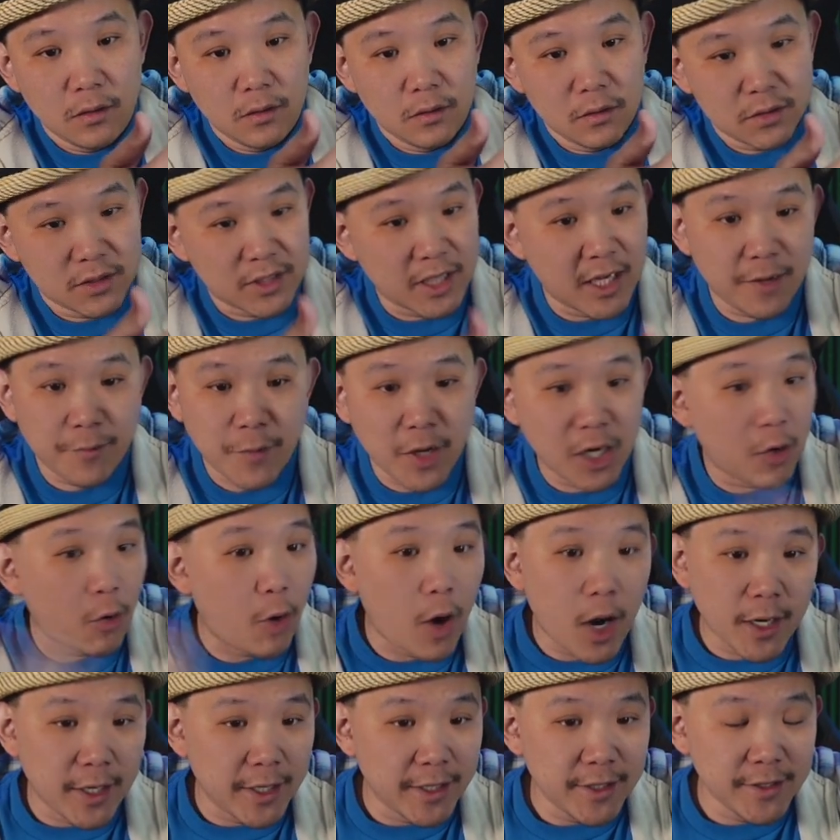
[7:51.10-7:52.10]
Same amount of
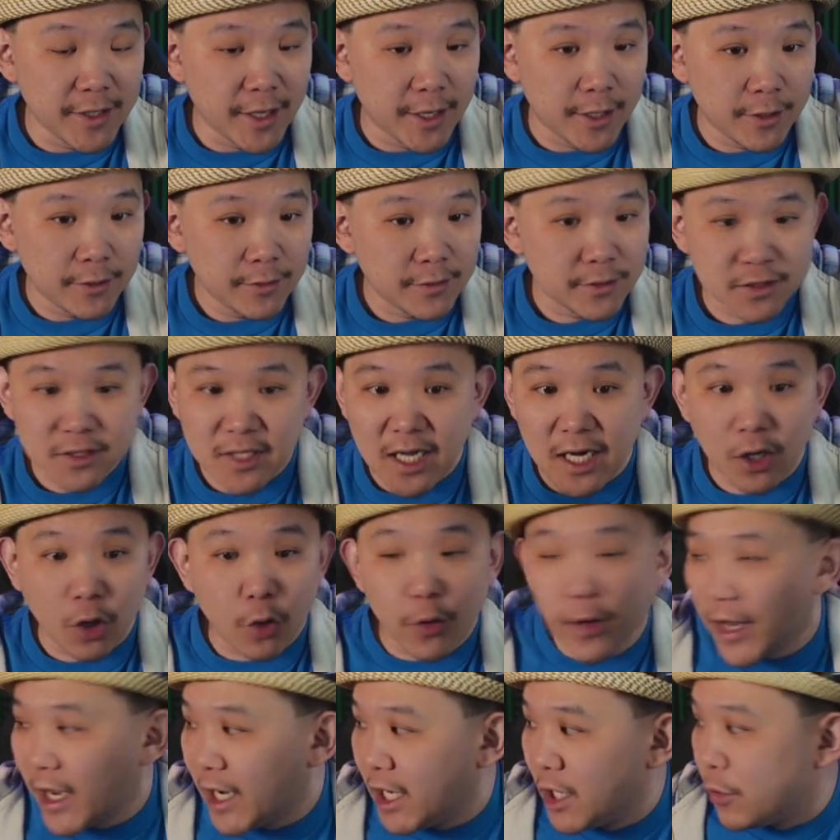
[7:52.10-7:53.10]
water in there. It's not
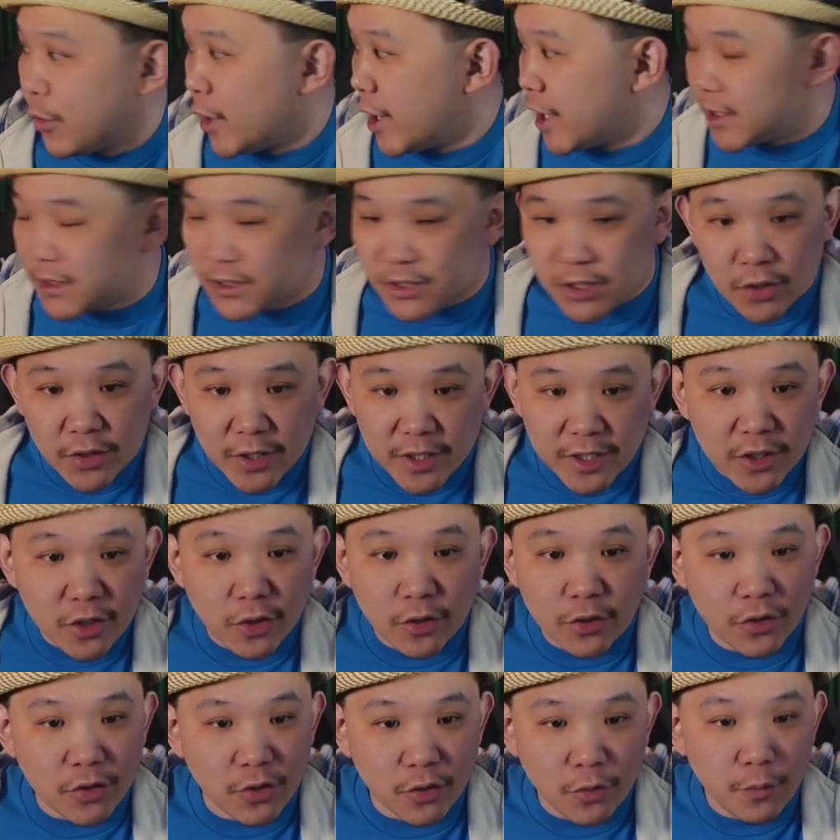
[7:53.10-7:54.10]
going anywhere. It's still in
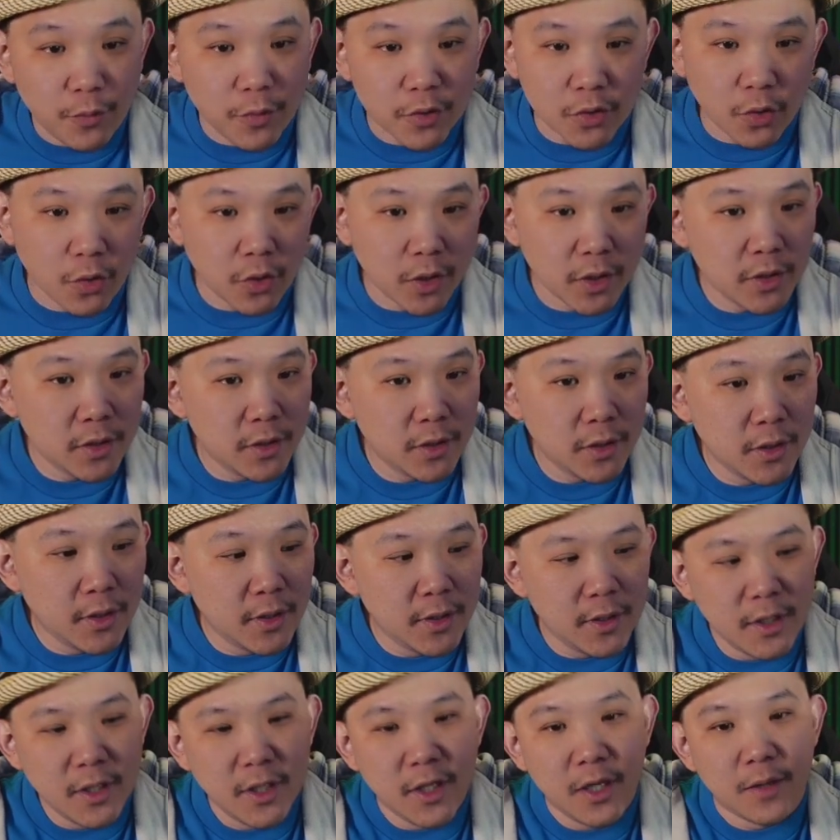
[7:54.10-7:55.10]
your humidor,
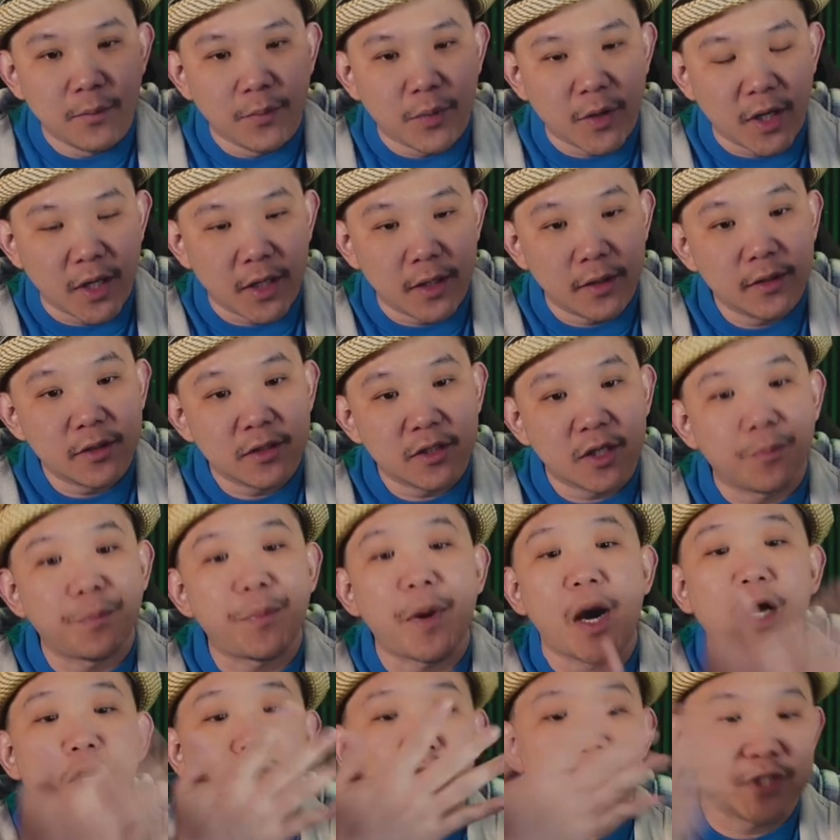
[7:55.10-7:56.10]
but the
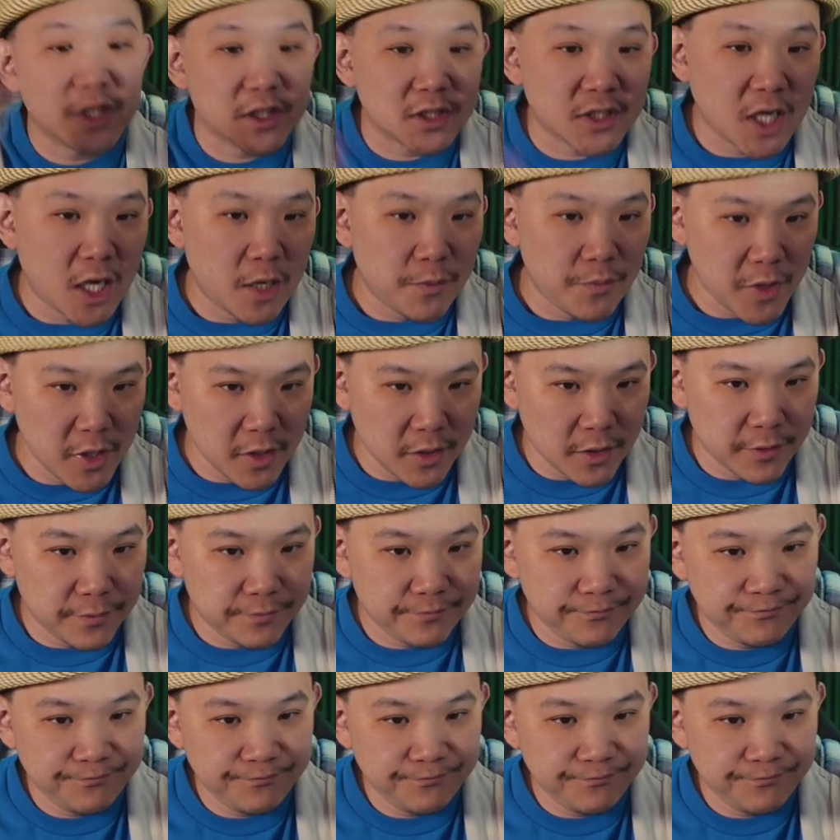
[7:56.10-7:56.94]
bottle just got bigger